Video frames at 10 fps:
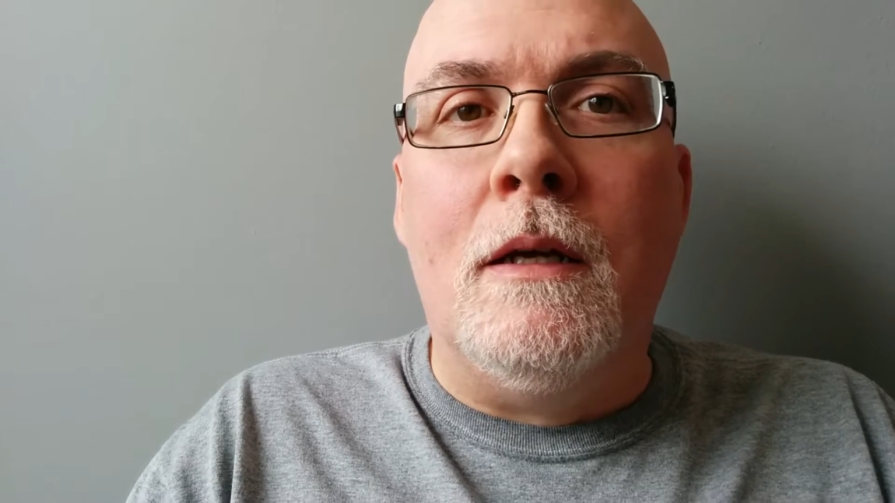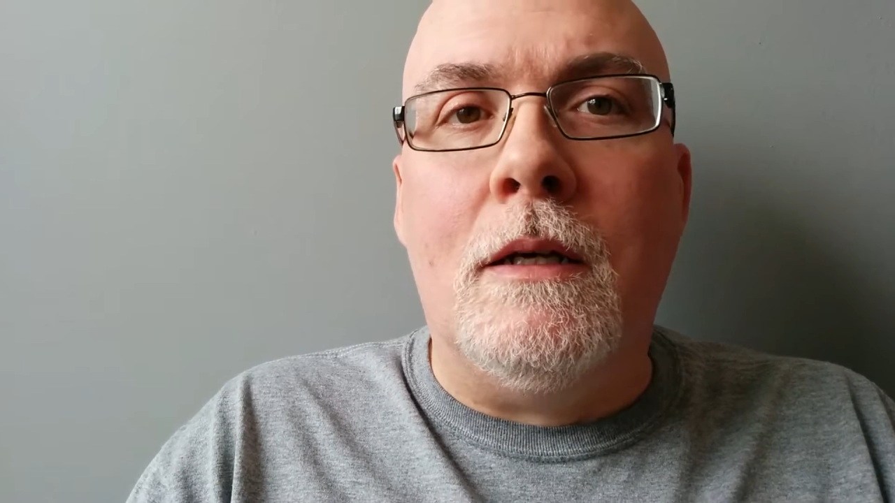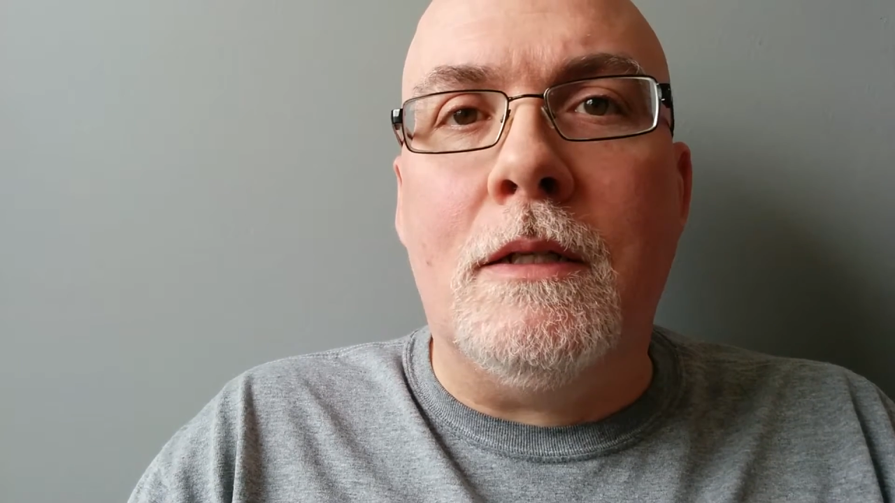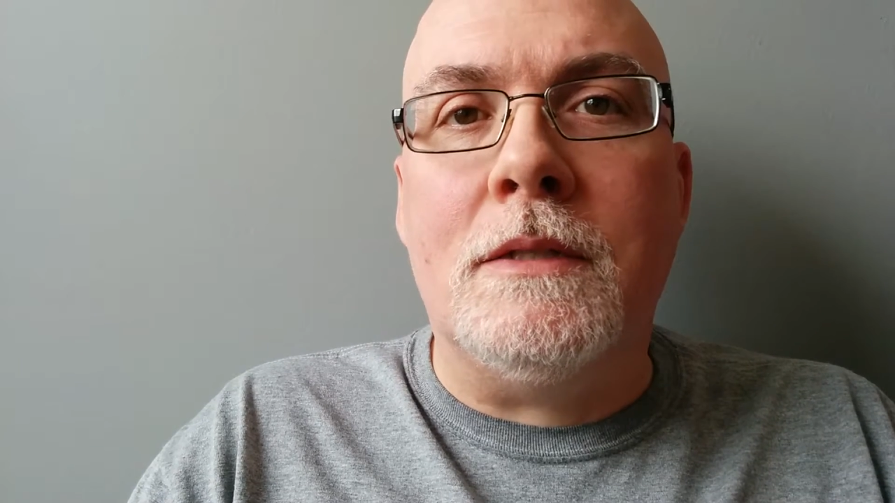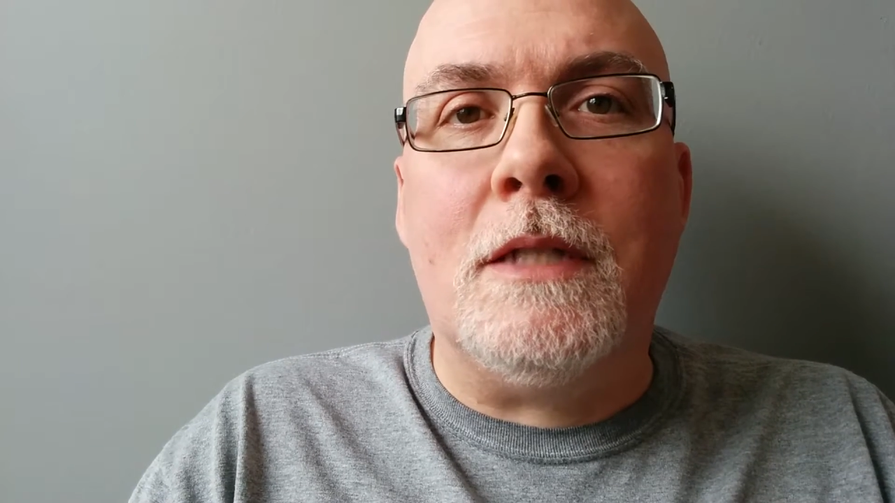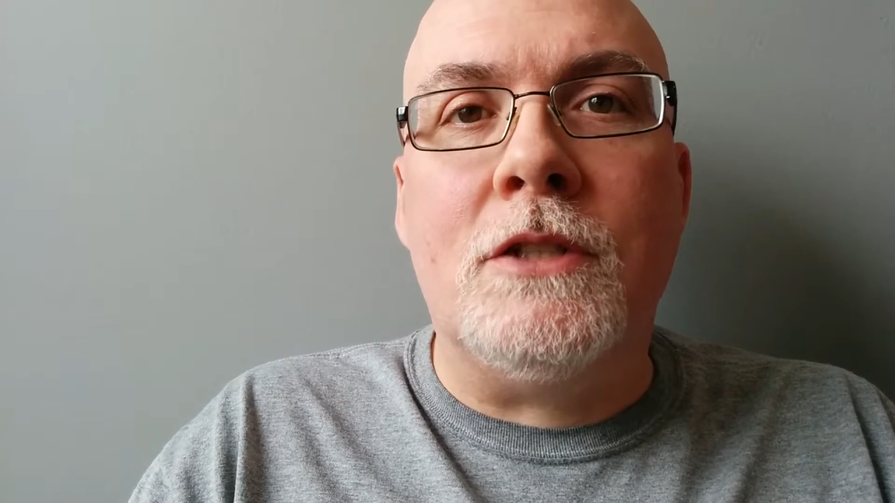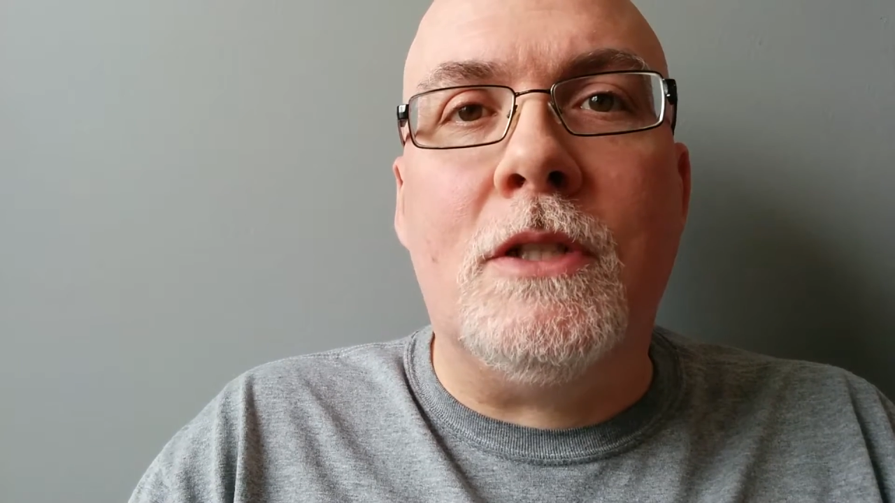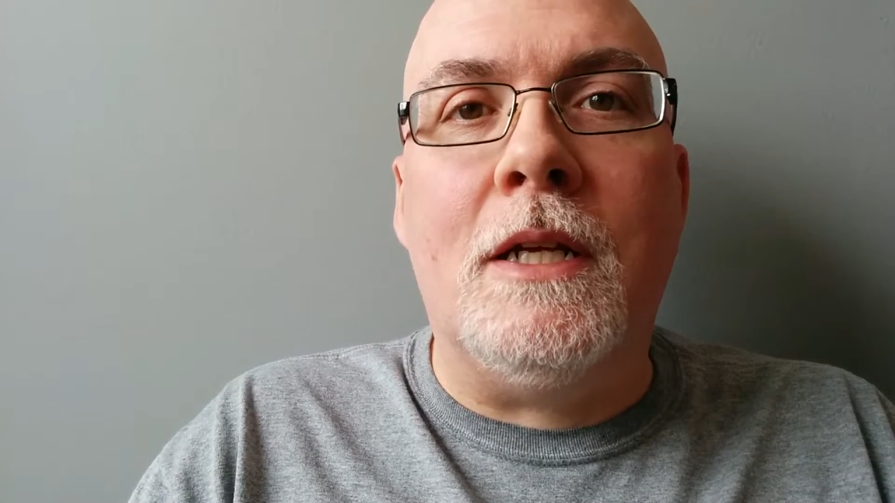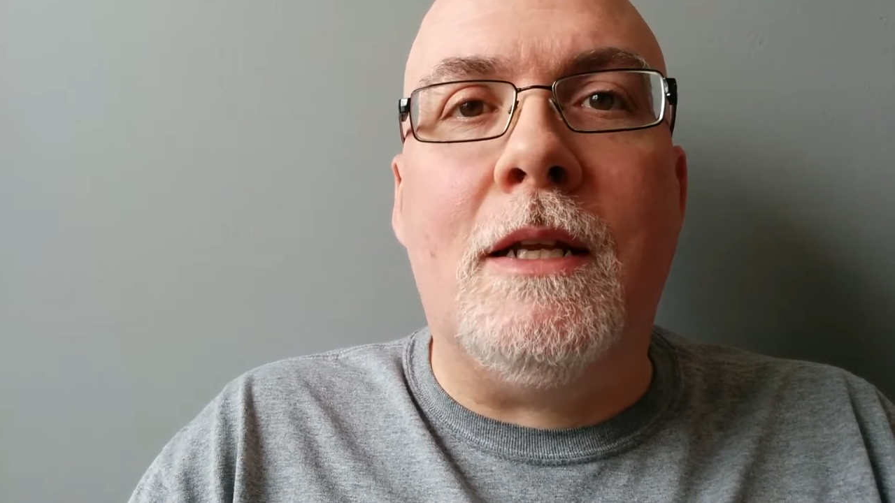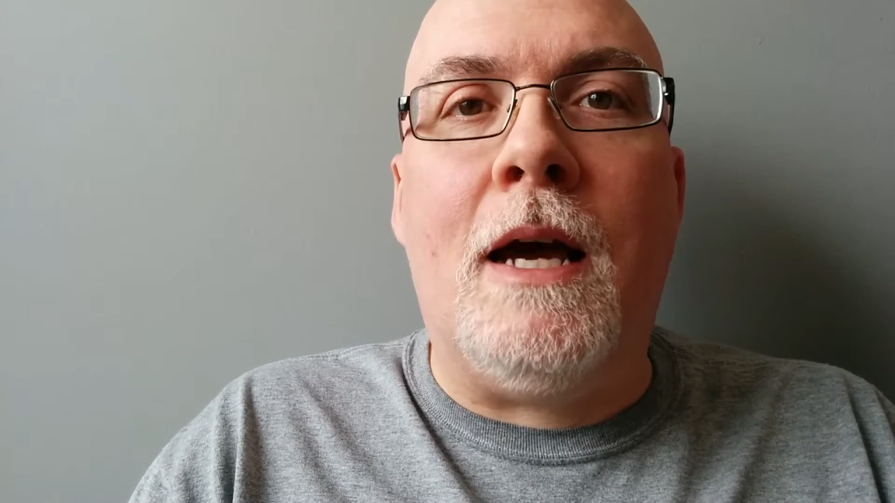
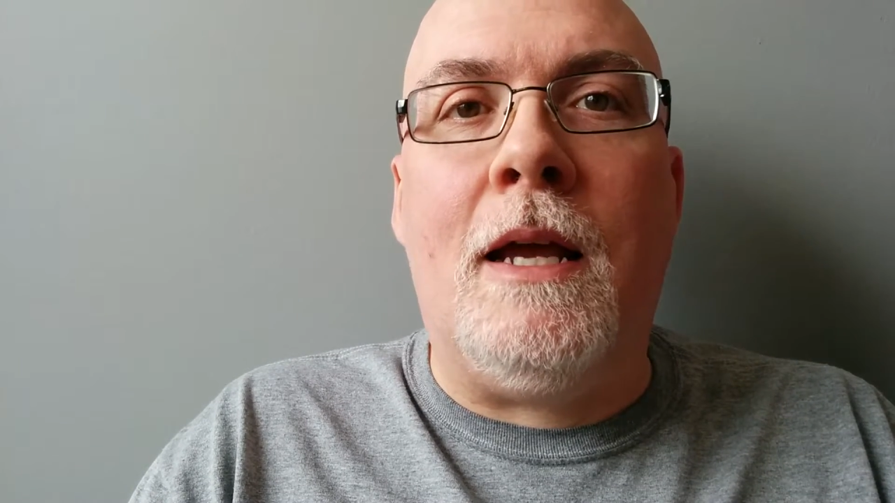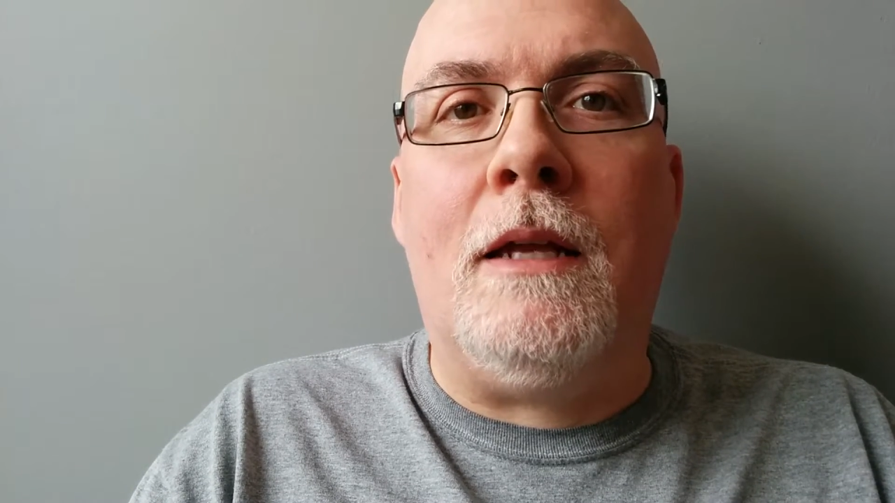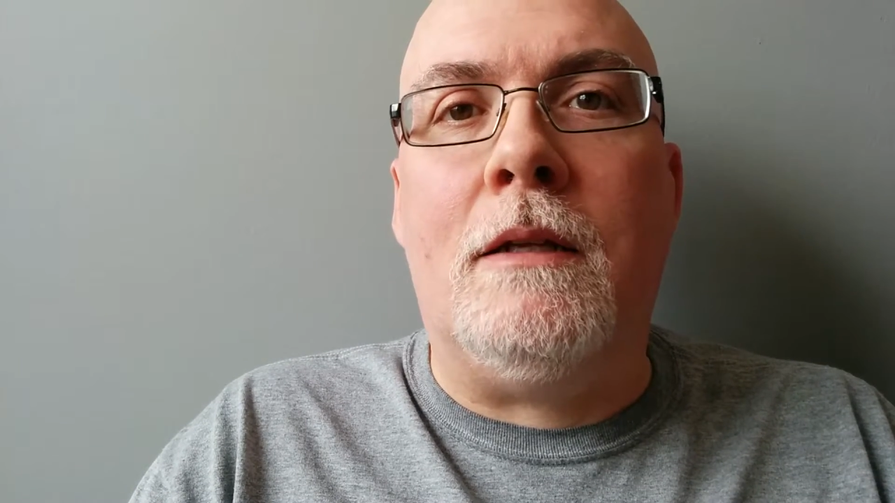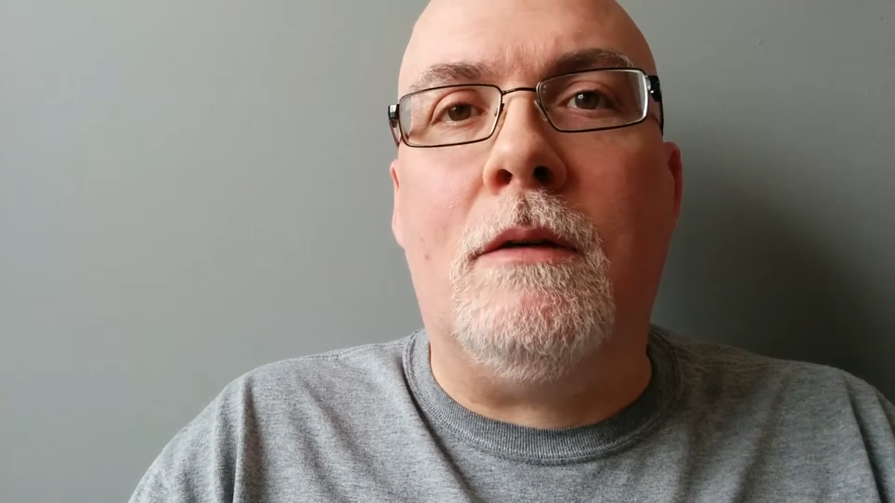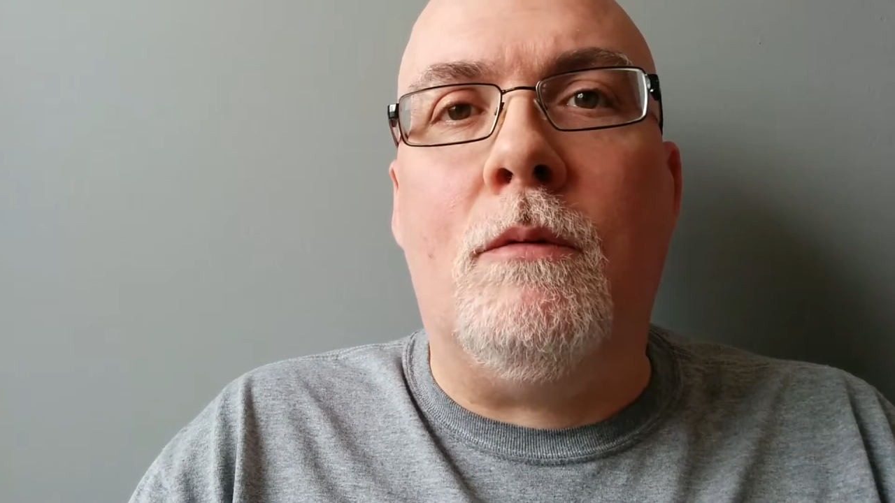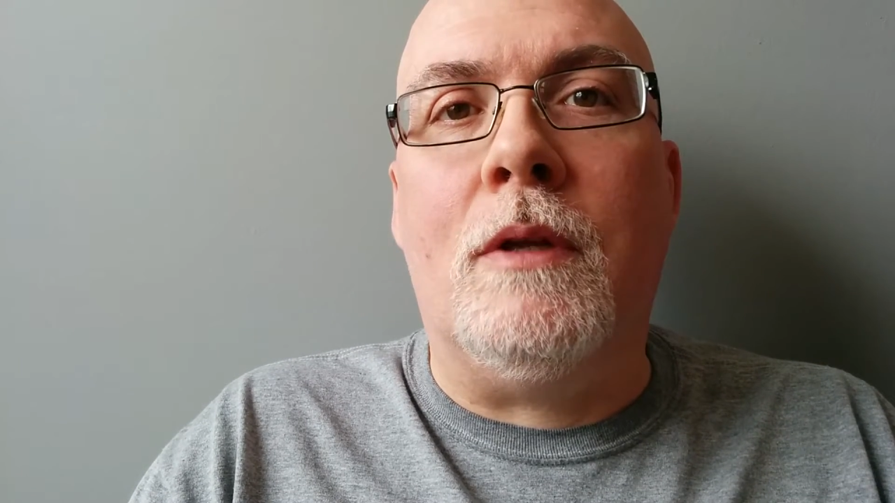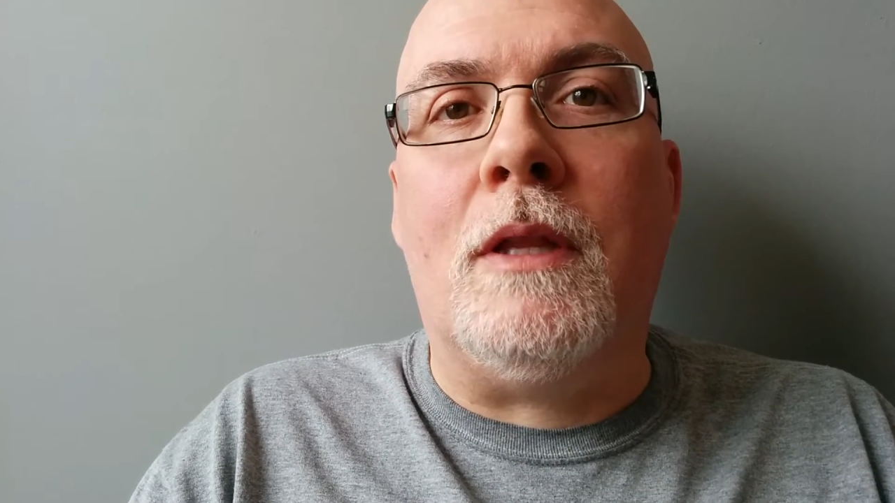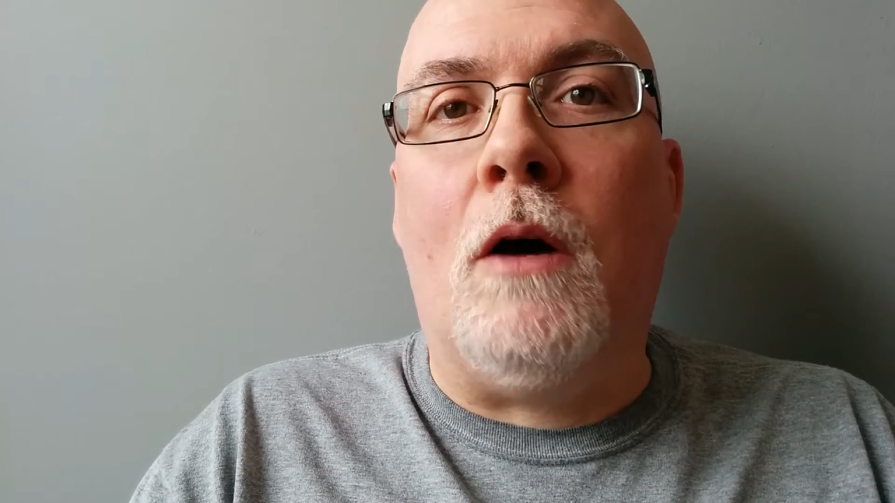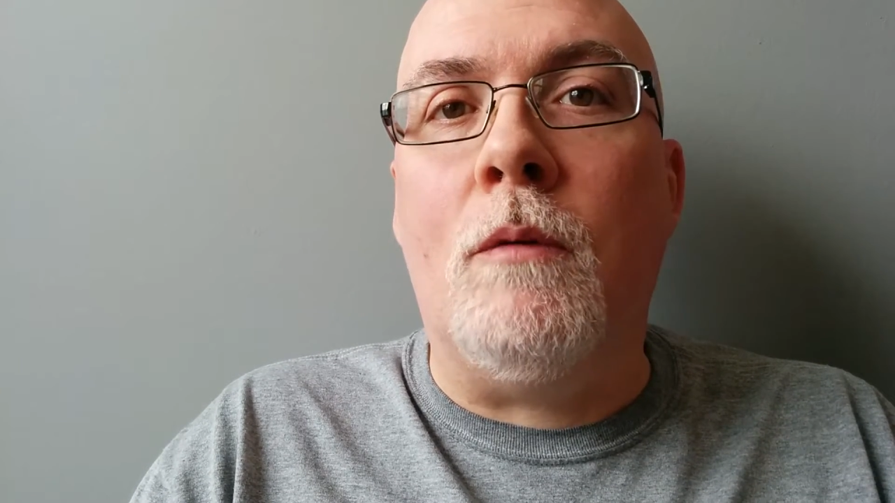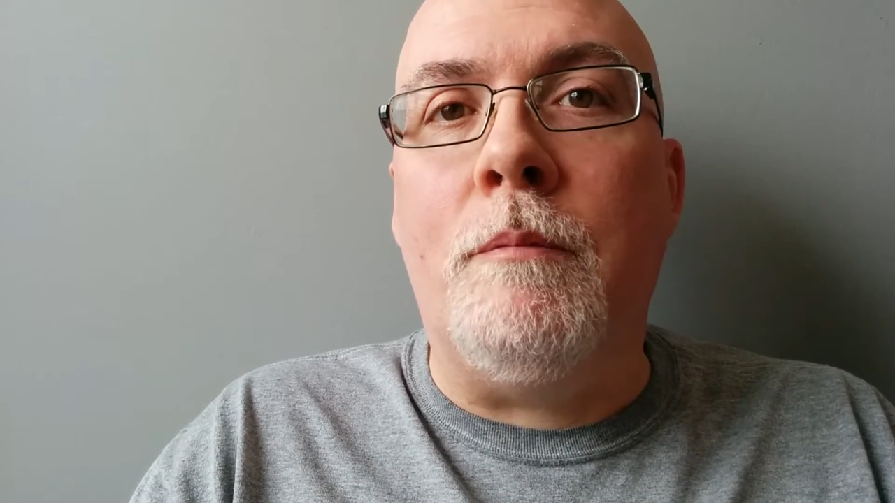essentially a diet
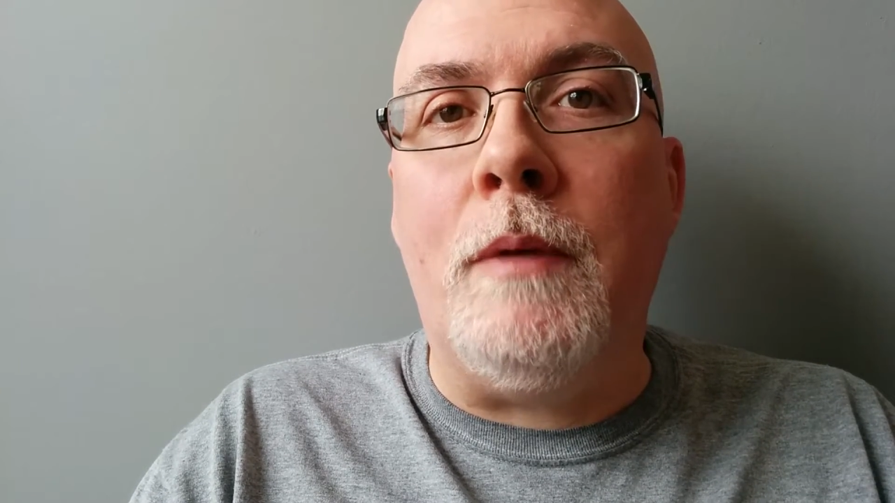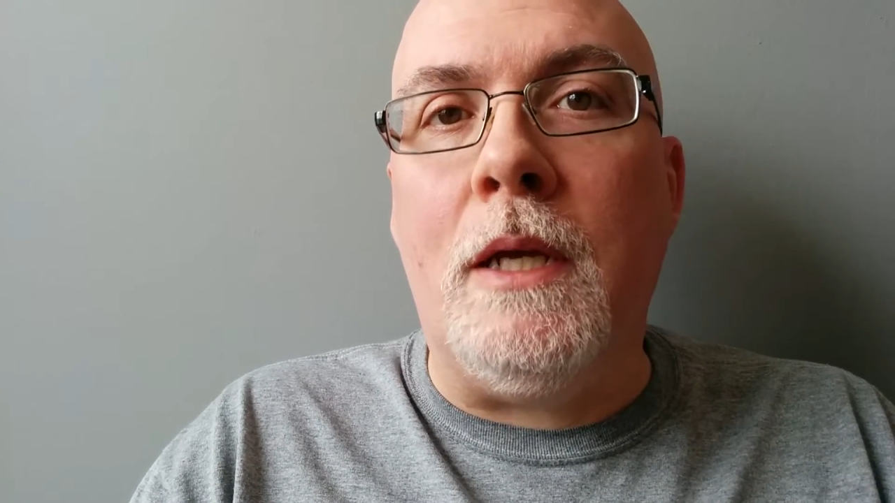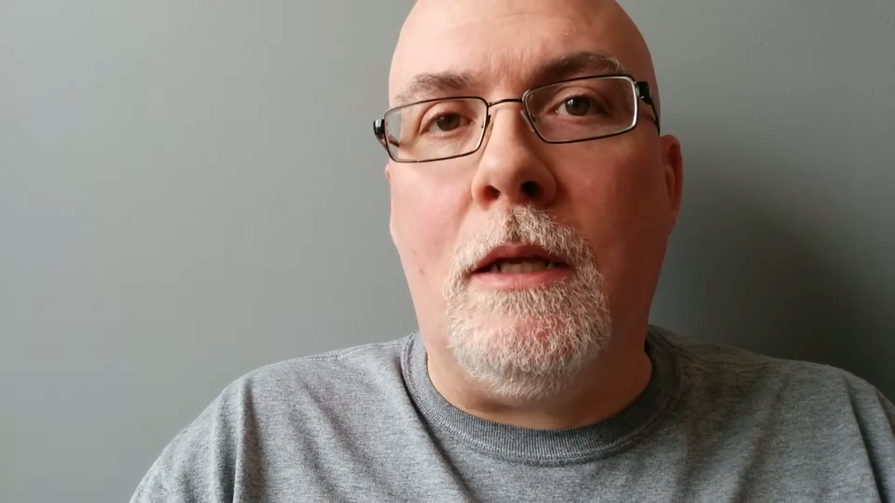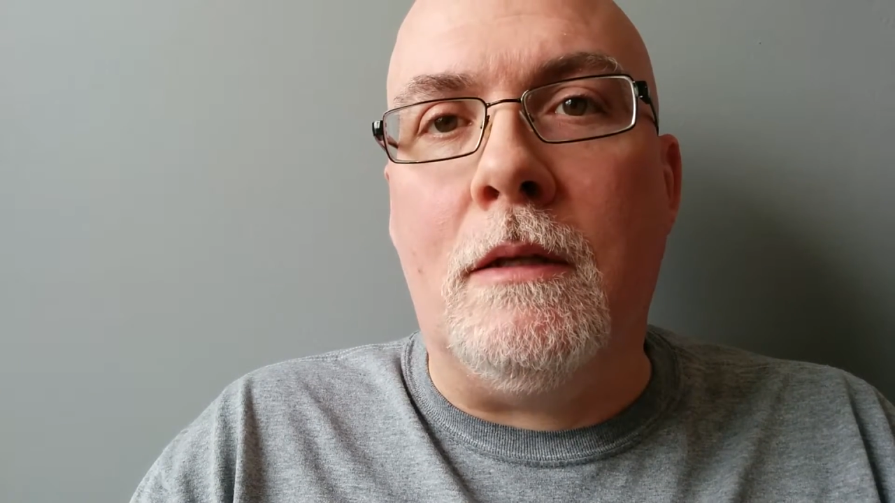without meat,